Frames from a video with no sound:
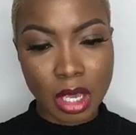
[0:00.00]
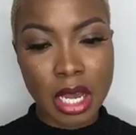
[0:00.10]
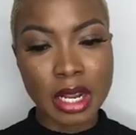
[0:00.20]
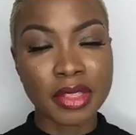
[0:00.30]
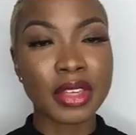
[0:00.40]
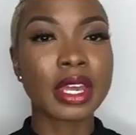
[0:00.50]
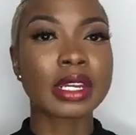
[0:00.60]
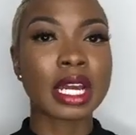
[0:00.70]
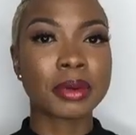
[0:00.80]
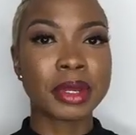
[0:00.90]
Another thing in
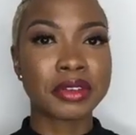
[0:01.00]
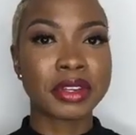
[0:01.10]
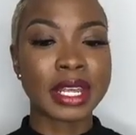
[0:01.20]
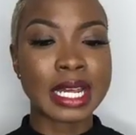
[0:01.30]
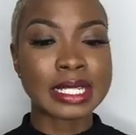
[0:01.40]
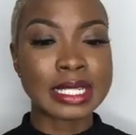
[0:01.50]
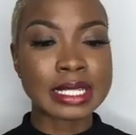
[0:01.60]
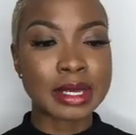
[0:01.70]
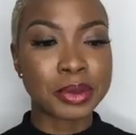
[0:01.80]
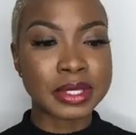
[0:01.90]
the documentary that I did
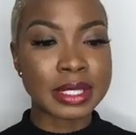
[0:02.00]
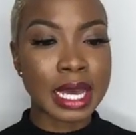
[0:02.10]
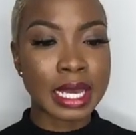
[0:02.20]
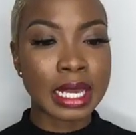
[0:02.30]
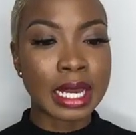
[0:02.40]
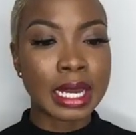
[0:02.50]
see was that